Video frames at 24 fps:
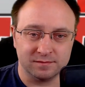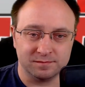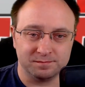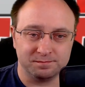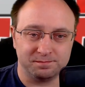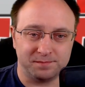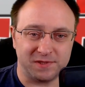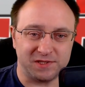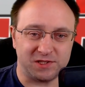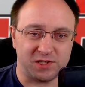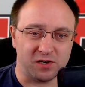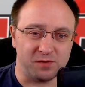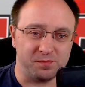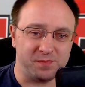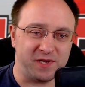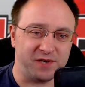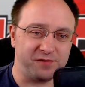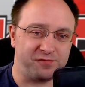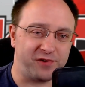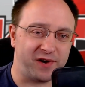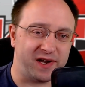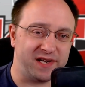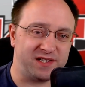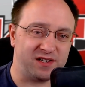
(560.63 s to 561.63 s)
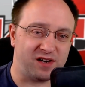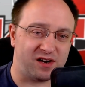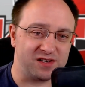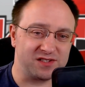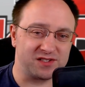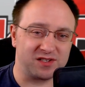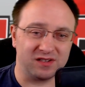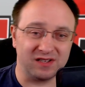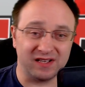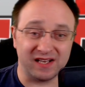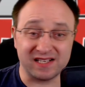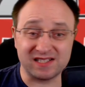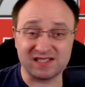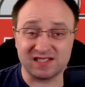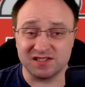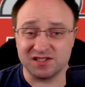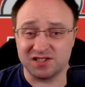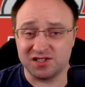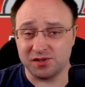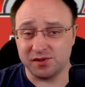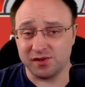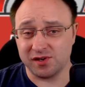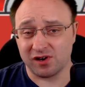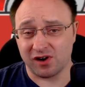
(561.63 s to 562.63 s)
But don't be afraid to also listen
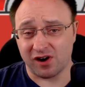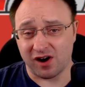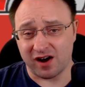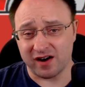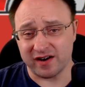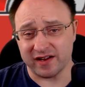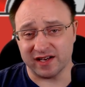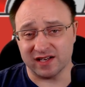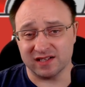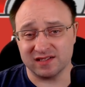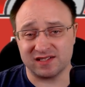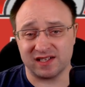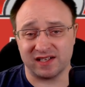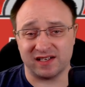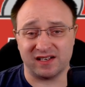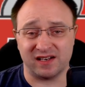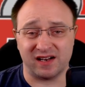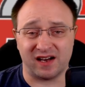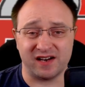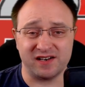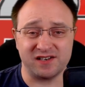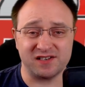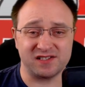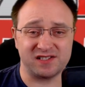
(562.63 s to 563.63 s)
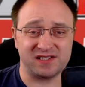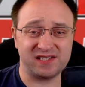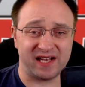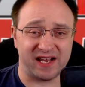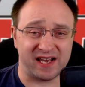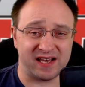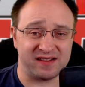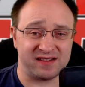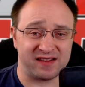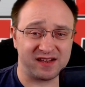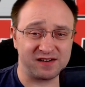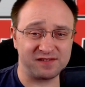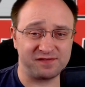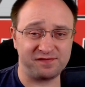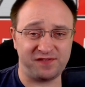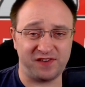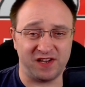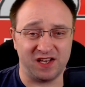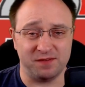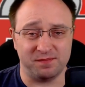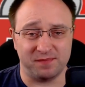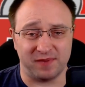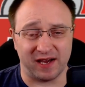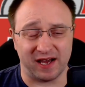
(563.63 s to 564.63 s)
to your audience and understand their
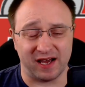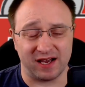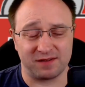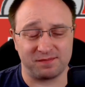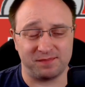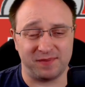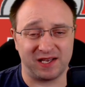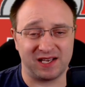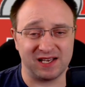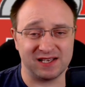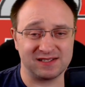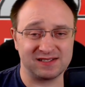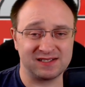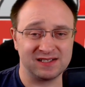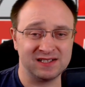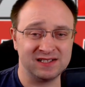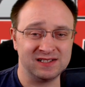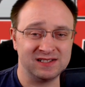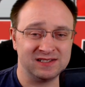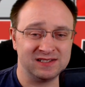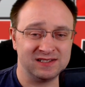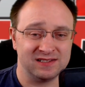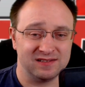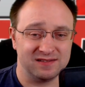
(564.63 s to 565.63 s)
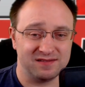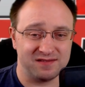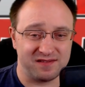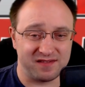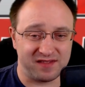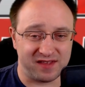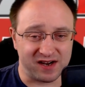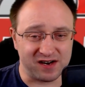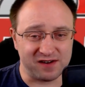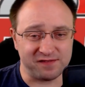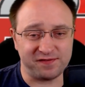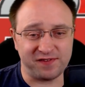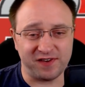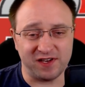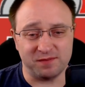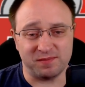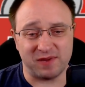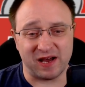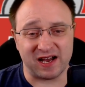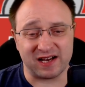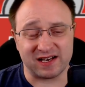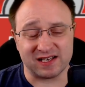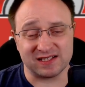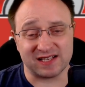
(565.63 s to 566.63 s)
feedback, because their
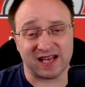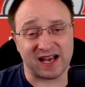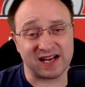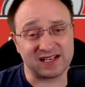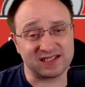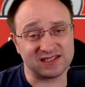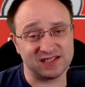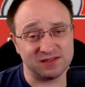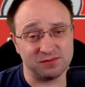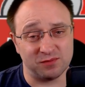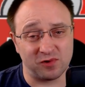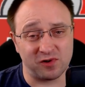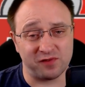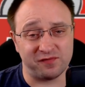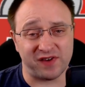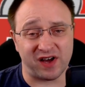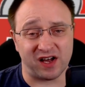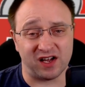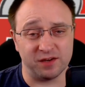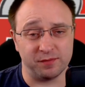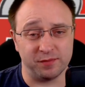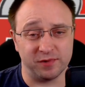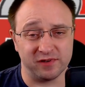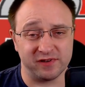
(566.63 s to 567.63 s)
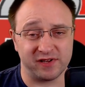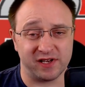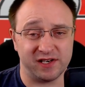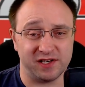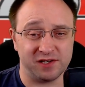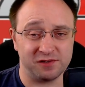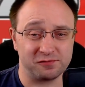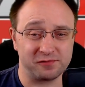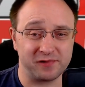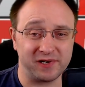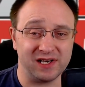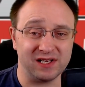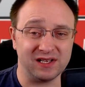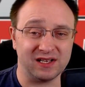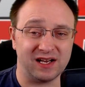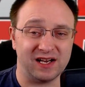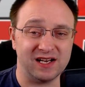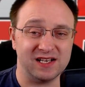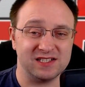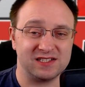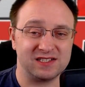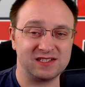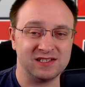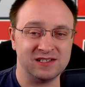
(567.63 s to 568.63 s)
feedback is actually more valuable than you
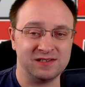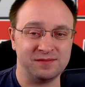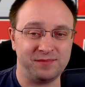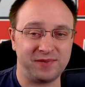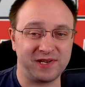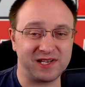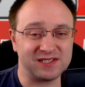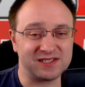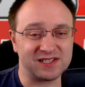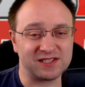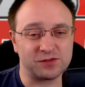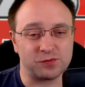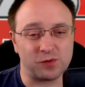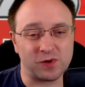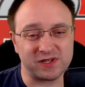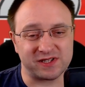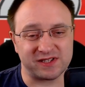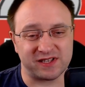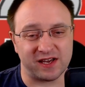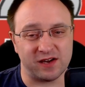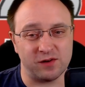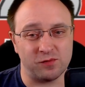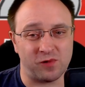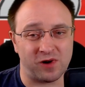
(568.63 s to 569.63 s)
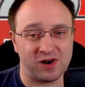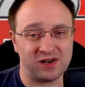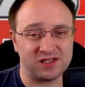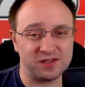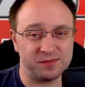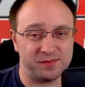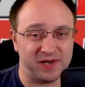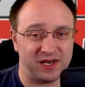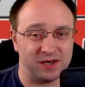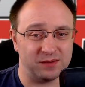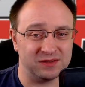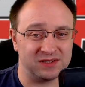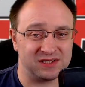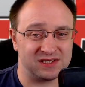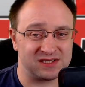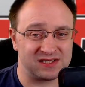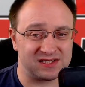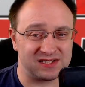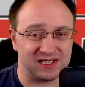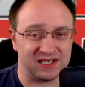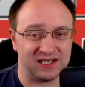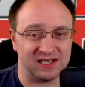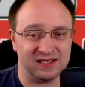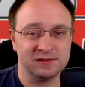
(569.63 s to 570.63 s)
realize, because it's what they want to be able to
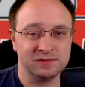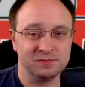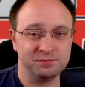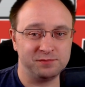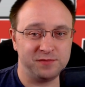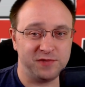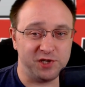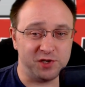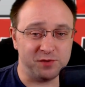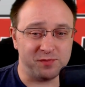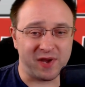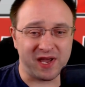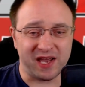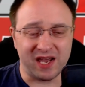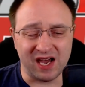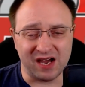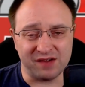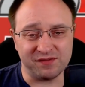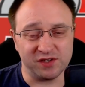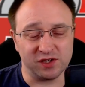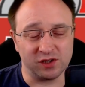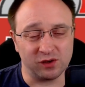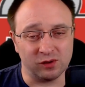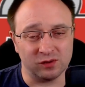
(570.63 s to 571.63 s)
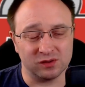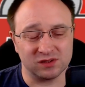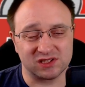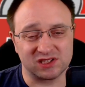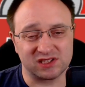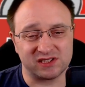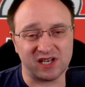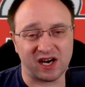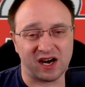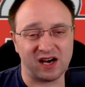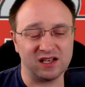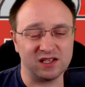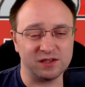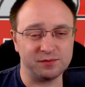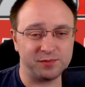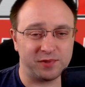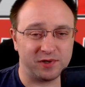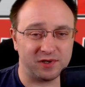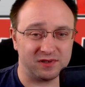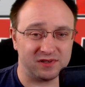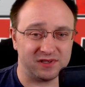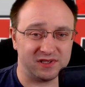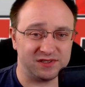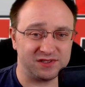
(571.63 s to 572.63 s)
see. You may have your own style of
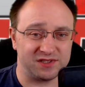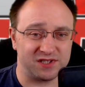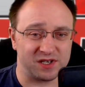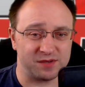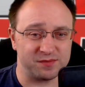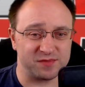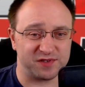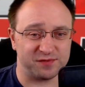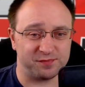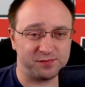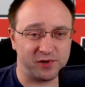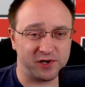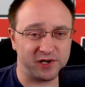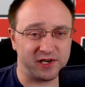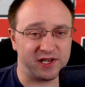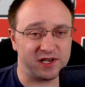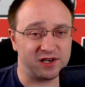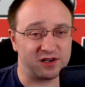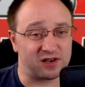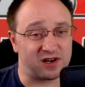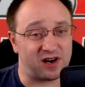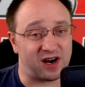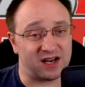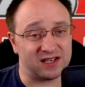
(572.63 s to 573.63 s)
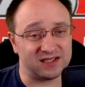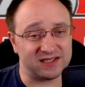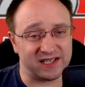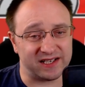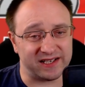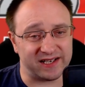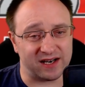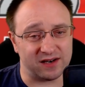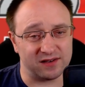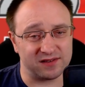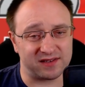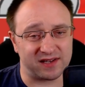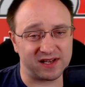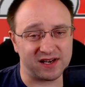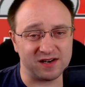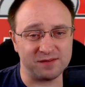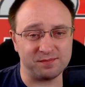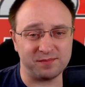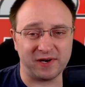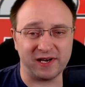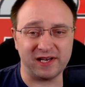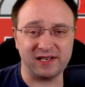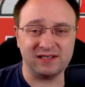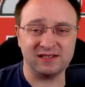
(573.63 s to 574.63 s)
put in terms of putting your content out there,
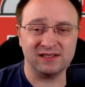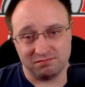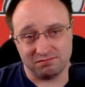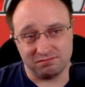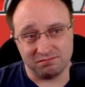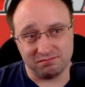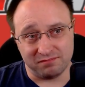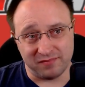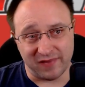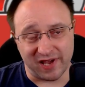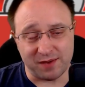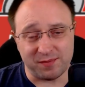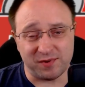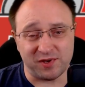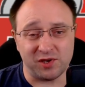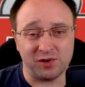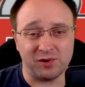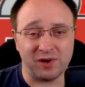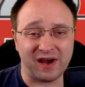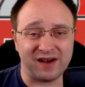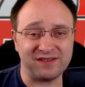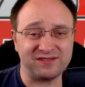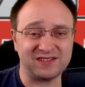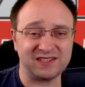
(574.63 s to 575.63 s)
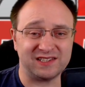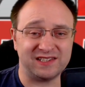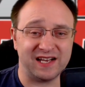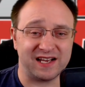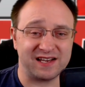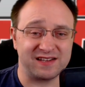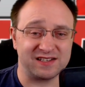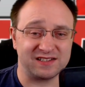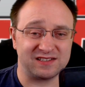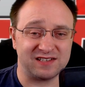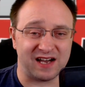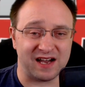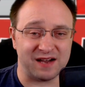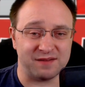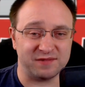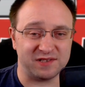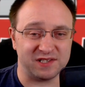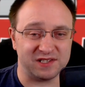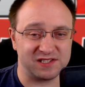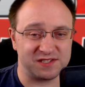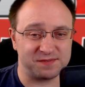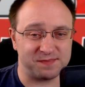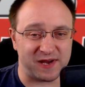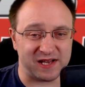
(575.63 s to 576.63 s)
but maybe you have to take the time to
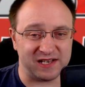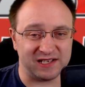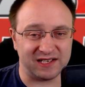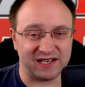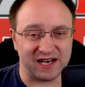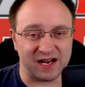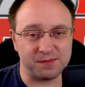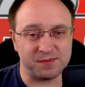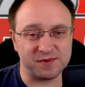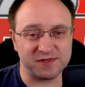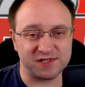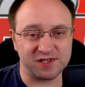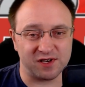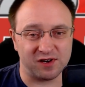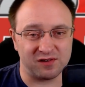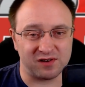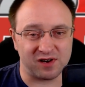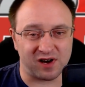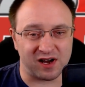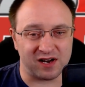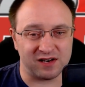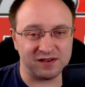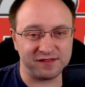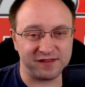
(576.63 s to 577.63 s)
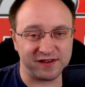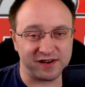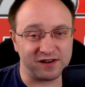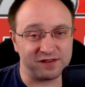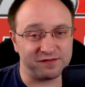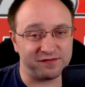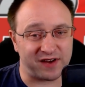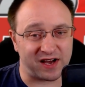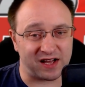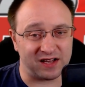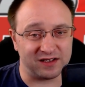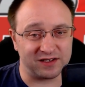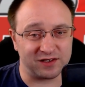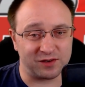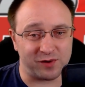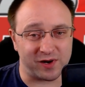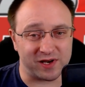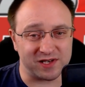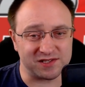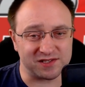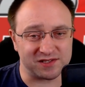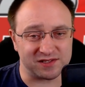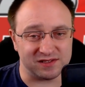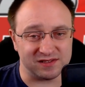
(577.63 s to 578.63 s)
spend an episode on their valid
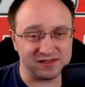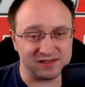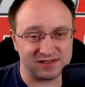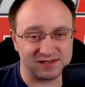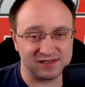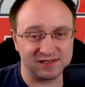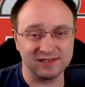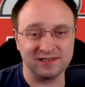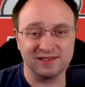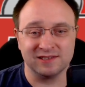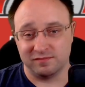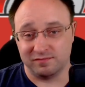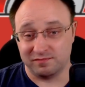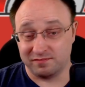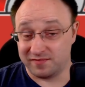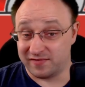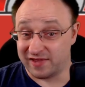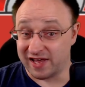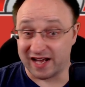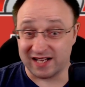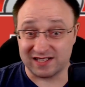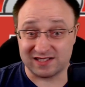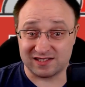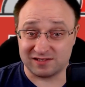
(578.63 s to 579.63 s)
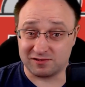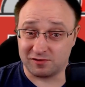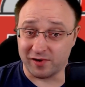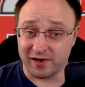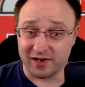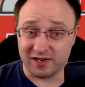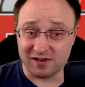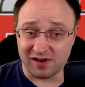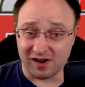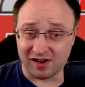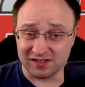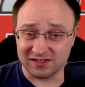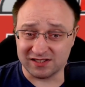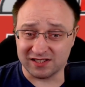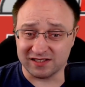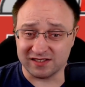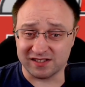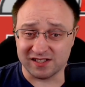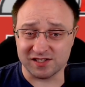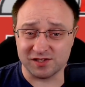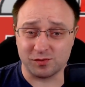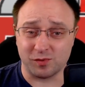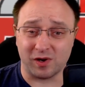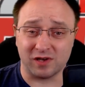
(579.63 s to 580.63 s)
questions. That's great content
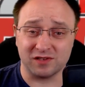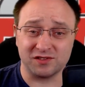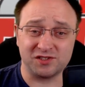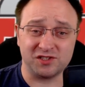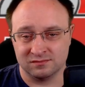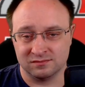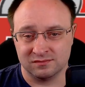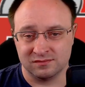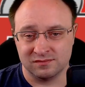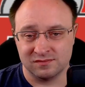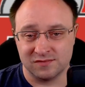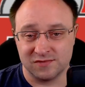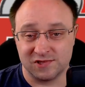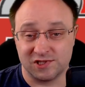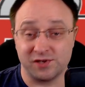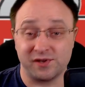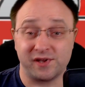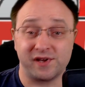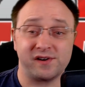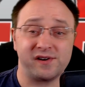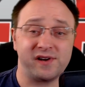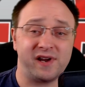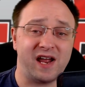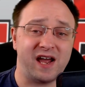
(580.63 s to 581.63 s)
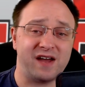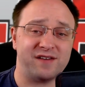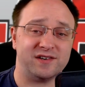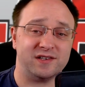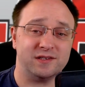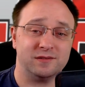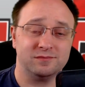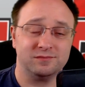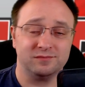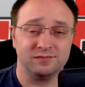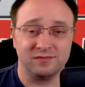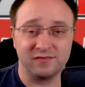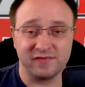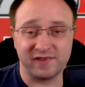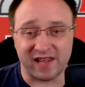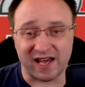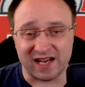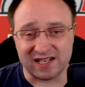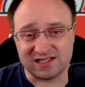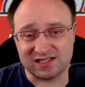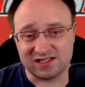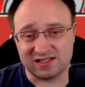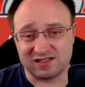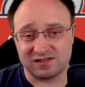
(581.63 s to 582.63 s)
as well too. So there you have it.
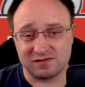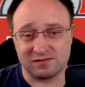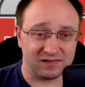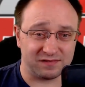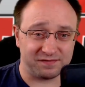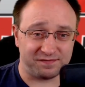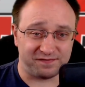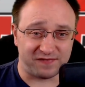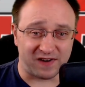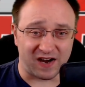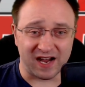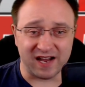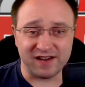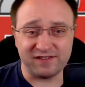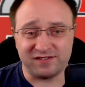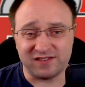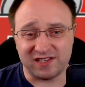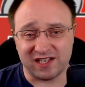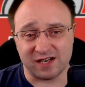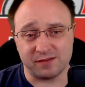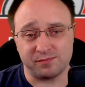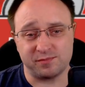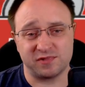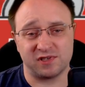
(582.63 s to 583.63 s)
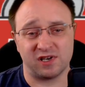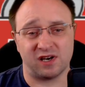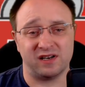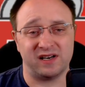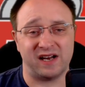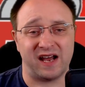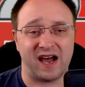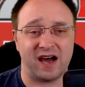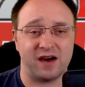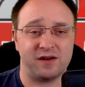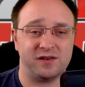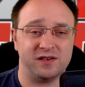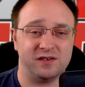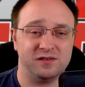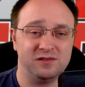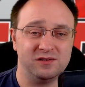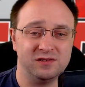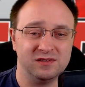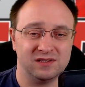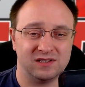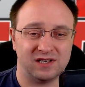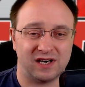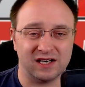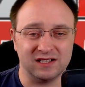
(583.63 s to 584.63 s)
That's five tips on how to
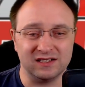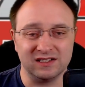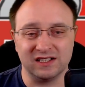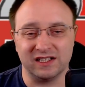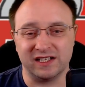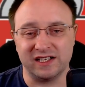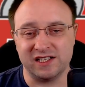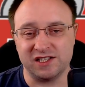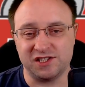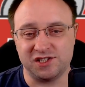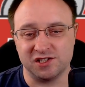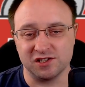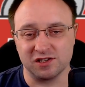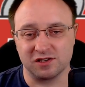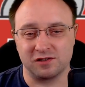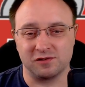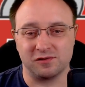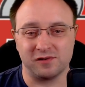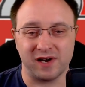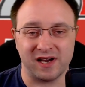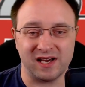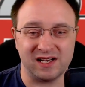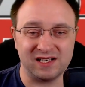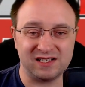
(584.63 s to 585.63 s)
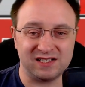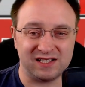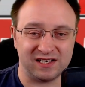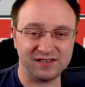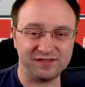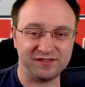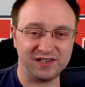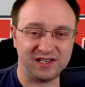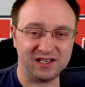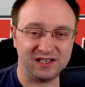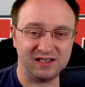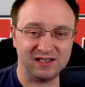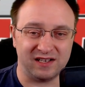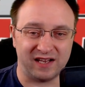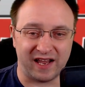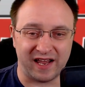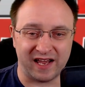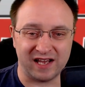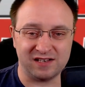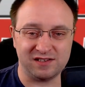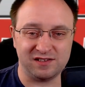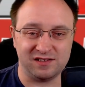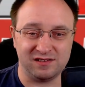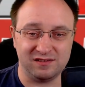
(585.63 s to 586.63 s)
unleash your creativity
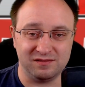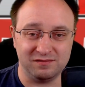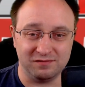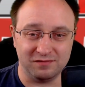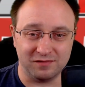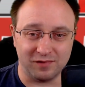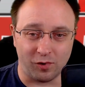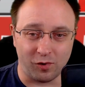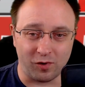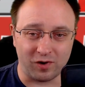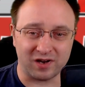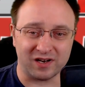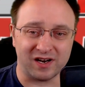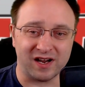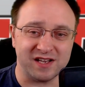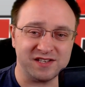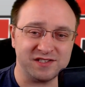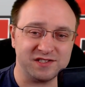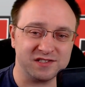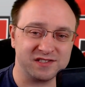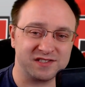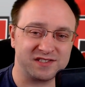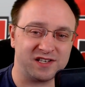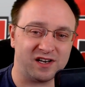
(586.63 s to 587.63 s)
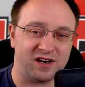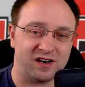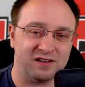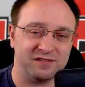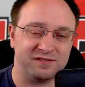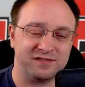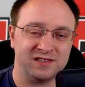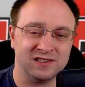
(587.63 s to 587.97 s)
and organize yourself